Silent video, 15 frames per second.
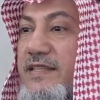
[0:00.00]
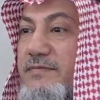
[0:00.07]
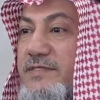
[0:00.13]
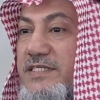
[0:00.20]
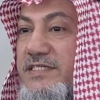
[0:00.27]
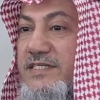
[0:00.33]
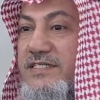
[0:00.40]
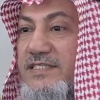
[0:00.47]
the
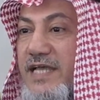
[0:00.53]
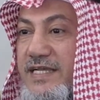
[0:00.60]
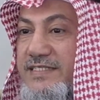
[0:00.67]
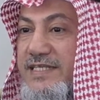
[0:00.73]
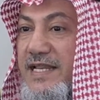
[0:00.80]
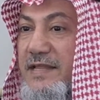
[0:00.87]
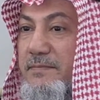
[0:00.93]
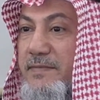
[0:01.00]
Messenger sallallahu
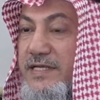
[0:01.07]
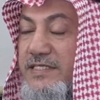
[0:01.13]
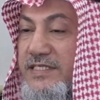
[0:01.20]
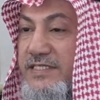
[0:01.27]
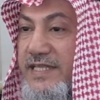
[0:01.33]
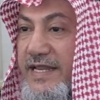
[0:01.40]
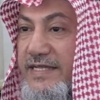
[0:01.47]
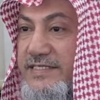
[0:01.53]
alaihi wasallam
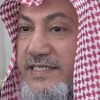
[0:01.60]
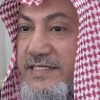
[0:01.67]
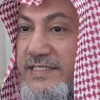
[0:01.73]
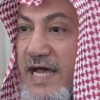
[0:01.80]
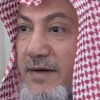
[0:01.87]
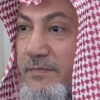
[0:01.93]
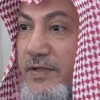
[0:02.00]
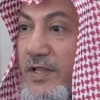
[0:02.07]
mentioned, that is
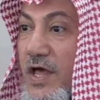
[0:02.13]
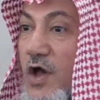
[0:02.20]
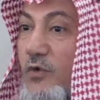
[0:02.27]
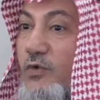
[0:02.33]
example,